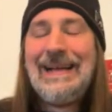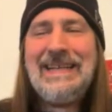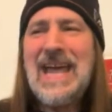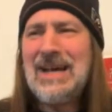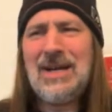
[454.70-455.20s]

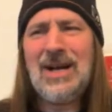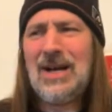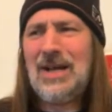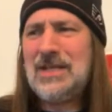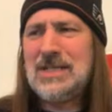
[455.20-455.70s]
Yeah,
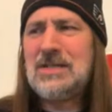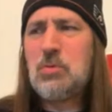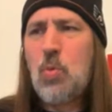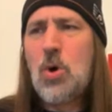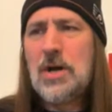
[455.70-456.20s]
this is
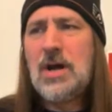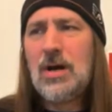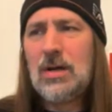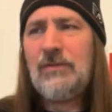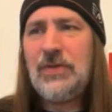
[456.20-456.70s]
one
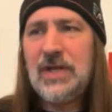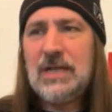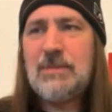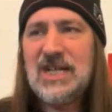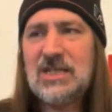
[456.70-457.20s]
of
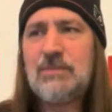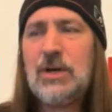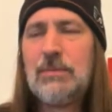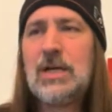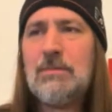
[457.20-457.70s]
the best
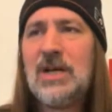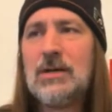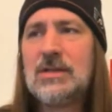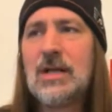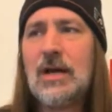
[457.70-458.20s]
pumpkin
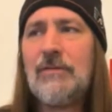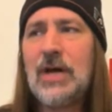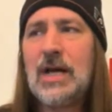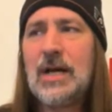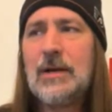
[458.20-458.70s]
beers that I've
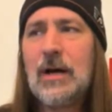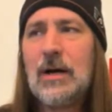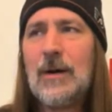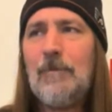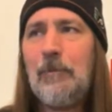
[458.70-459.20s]
had.
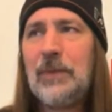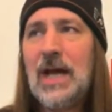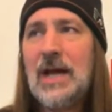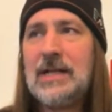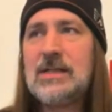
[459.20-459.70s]

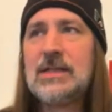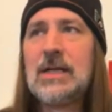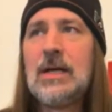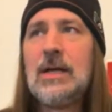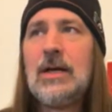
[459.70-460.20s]
And
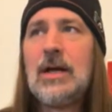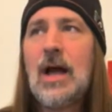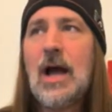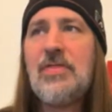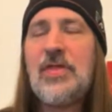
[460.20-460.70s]

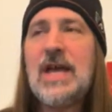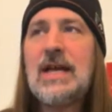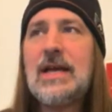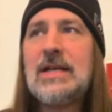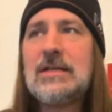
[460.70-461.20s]
I
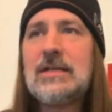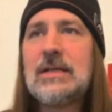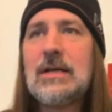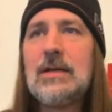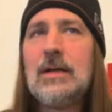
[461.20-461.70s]
think
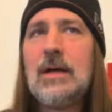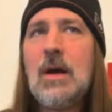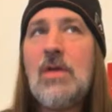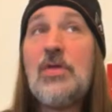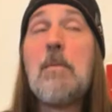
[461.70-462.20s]
it's
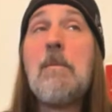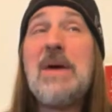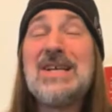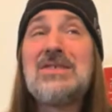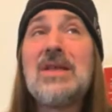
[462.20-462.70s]
the
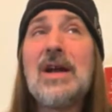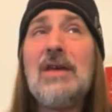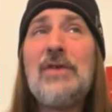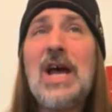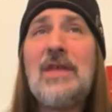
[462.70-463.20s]
best that
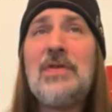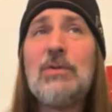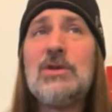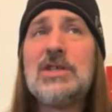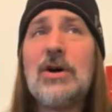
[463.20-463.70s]
I've had
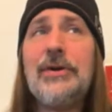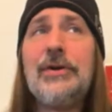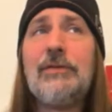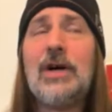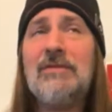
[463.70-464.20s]
that was
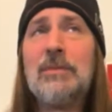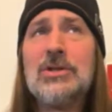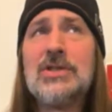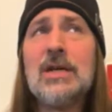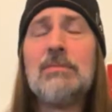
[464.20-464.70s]
under
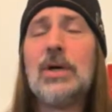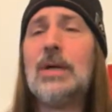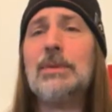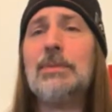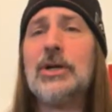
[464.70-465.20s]
5%,
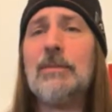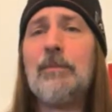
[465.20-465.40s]
probably.